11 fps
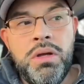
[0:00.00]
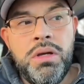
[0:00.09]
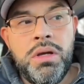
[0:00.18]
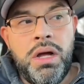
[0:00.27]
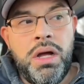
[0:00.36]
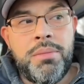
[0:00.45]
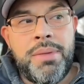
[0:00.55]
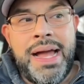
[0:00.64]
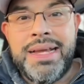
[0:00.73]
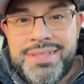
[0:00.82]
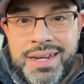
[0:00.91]

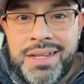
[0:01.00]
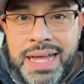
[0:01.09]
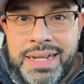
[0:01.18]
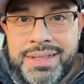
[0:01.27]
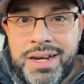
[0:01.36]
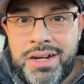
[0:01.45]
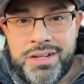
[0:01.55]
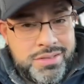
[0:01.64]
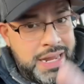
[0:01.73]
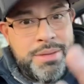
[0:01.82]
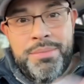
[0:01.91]
I said a lot there, and
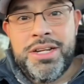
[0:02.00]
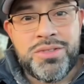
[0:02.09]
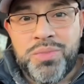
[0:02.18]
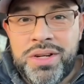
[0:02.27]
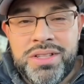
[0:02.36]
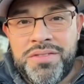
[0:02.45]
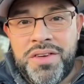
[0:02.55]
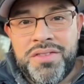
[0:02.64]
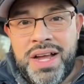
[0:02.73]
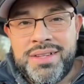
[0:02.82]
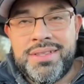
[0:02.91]
it's 8 minutes worth of
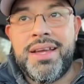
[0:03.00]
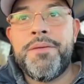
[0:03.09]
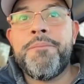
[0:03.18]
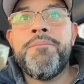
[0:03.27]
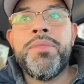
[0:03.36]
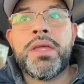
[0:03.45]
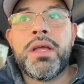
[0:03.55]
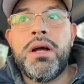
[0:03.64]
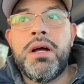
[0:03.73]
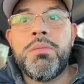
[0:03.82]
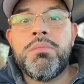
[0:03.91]
content.
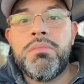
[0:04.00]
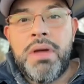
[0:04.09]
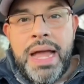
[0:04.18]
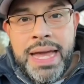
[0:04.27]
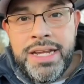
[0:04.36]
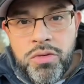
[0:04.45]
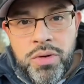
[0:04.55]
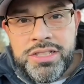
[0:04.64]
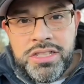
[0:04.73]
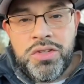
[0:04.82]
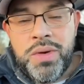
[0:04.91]
Any
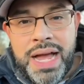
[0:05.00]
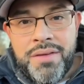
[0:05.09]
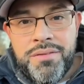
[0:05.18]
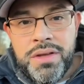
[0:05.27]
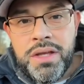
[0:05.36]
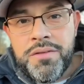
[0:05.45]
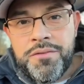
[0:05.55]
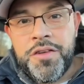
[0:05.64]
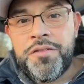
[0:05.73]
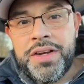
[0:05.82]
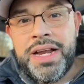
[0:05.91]
questions you have,
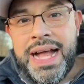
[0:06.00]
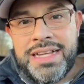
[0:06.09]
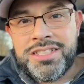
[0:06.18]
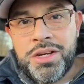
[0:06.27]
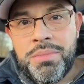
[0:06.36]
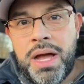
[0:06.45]
feel free to ask them.